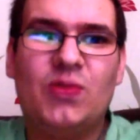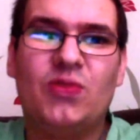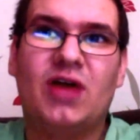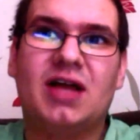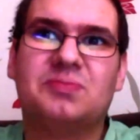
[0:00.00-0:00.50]

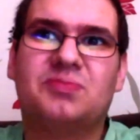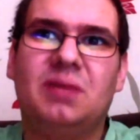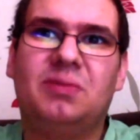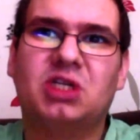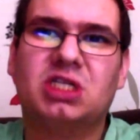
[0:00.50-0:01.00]
that
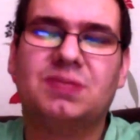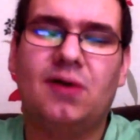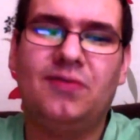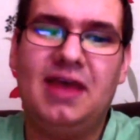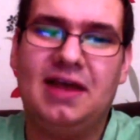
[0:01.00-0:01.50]
pretty much
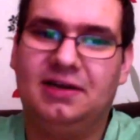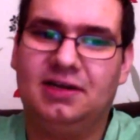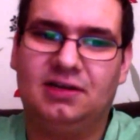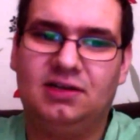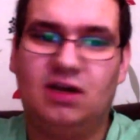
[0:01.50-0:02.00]
spelt the end,
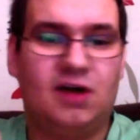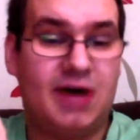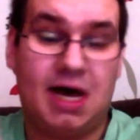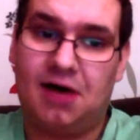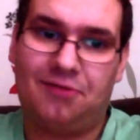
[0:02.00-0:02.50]
and
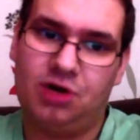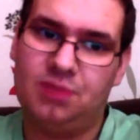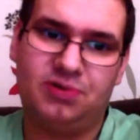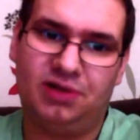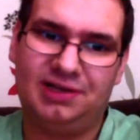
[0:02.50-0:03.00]
I've already
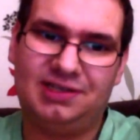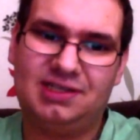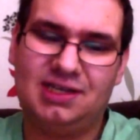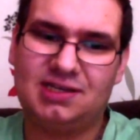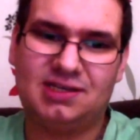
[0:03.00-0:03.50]
put like
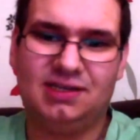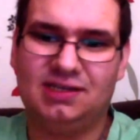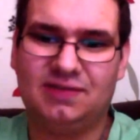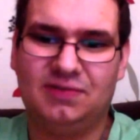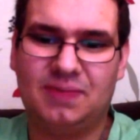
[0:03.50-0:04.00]

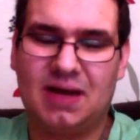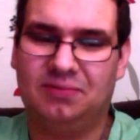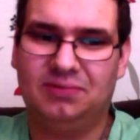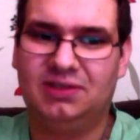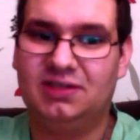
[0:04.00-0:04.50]

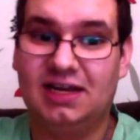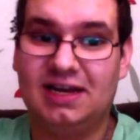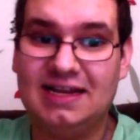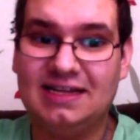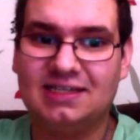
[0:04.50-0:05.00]
£60-70 at
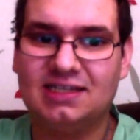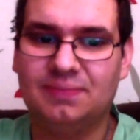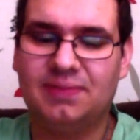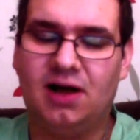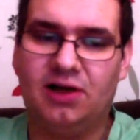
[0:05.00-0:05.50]
least in
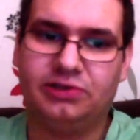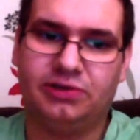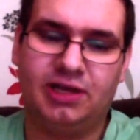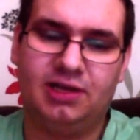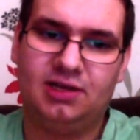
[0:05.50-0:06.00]
parts
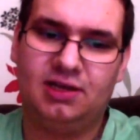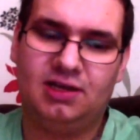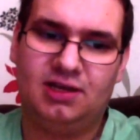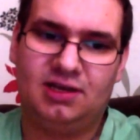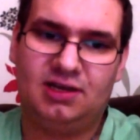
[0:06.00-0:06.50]
on it.
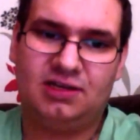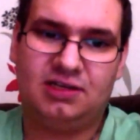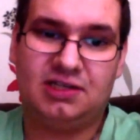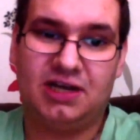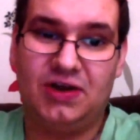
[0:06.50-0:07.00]

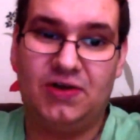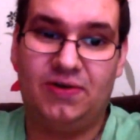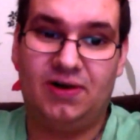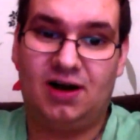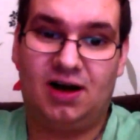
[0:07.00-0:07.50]

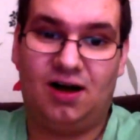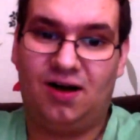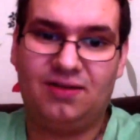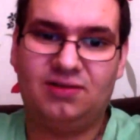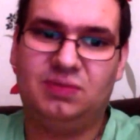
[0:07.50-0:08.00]
So
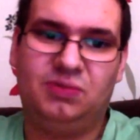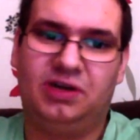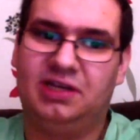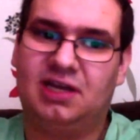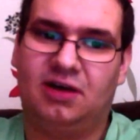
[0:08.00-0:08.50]
to be
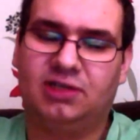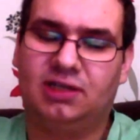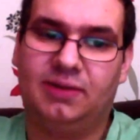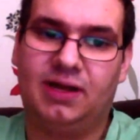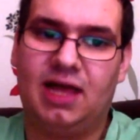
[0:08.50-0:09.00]
honest, that was
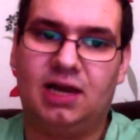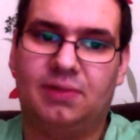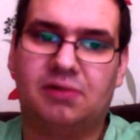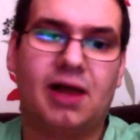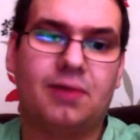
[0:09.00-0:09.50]
the end of
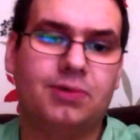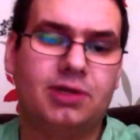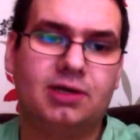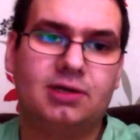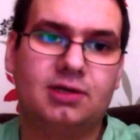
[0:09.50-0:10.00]
my rag with
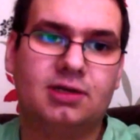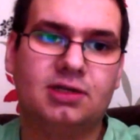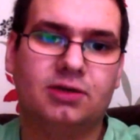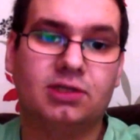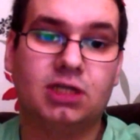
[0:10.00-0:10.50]
it.
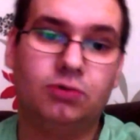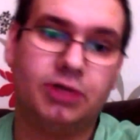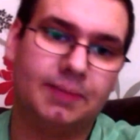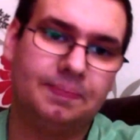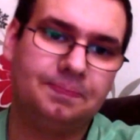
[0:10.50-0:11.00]
So I sold
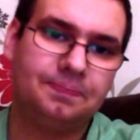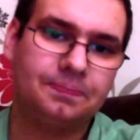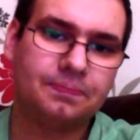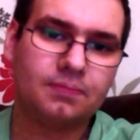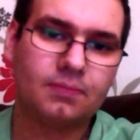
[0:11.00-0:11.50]
it.
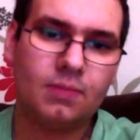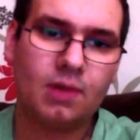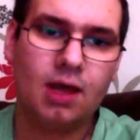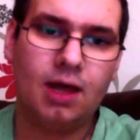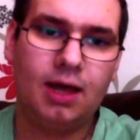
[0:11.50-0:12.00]

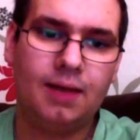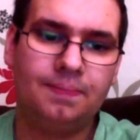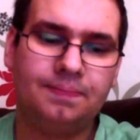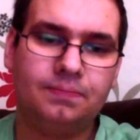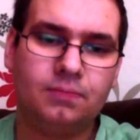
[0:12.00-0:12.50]

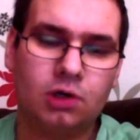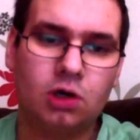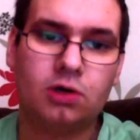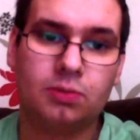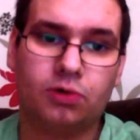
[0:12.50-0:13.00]
I
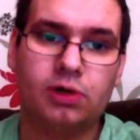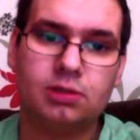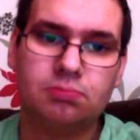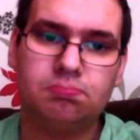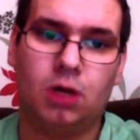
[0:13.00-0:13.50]
got a good
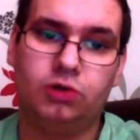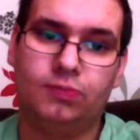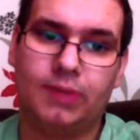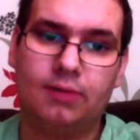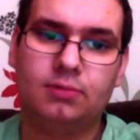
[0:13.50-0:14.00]
price,
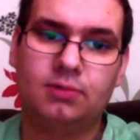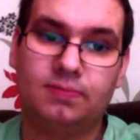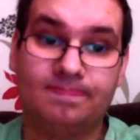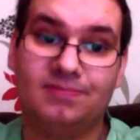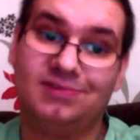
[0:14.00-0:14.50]
£100,
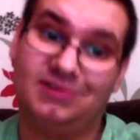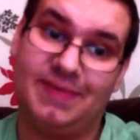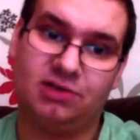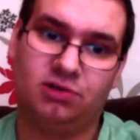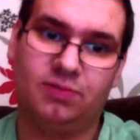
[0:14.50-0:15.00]

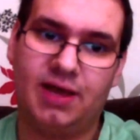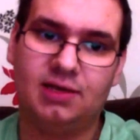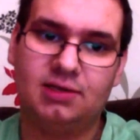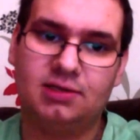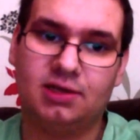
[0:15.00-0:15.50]
spares and
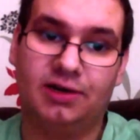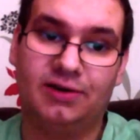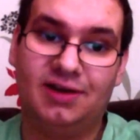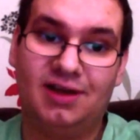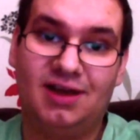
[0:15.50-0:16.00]
repairs. So